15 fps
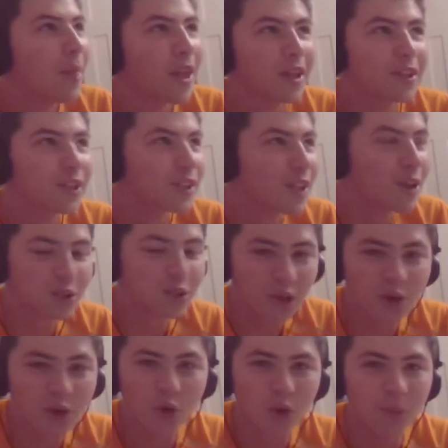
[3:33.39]
Like the singles are
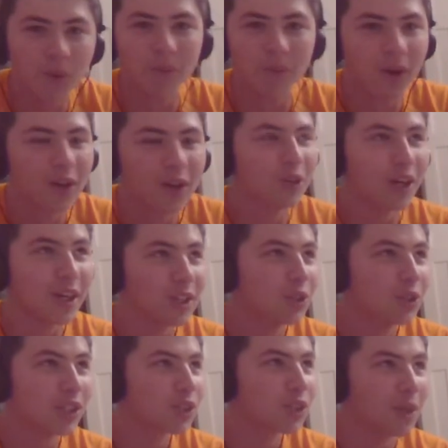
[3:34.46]
cool, but bro, you gotta you
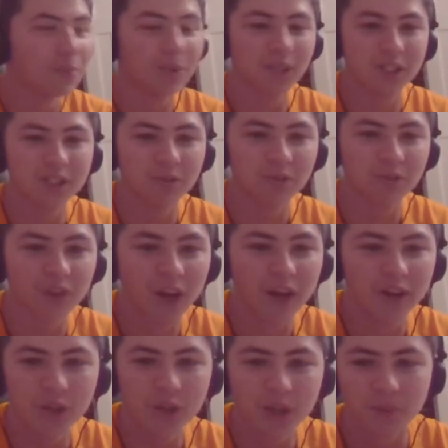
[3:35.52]
gotta drop like some fire.
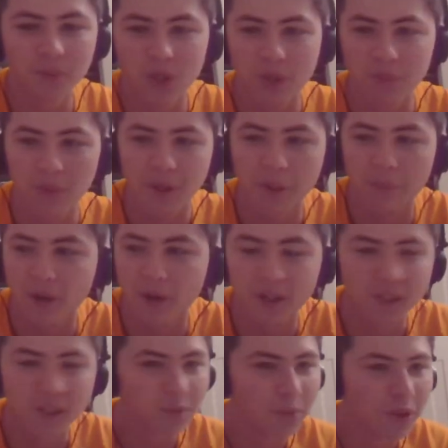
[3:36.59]
You gotta drop like a
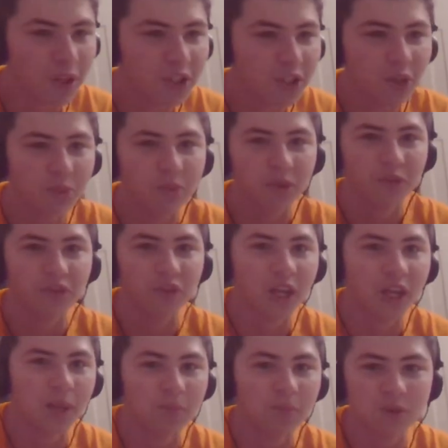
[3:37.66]
project, bro. That should be
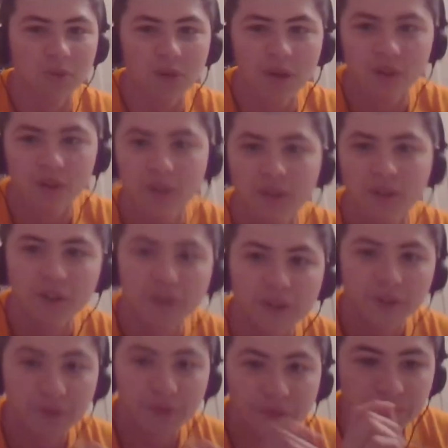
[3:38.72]
flames, bro.
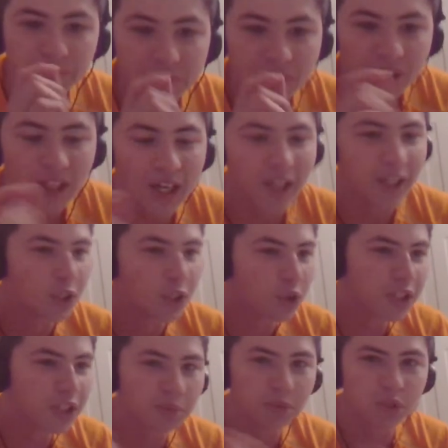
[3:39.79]
You gotta
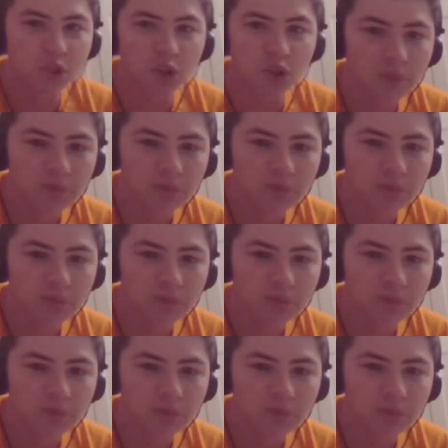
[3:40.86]
increase some streams.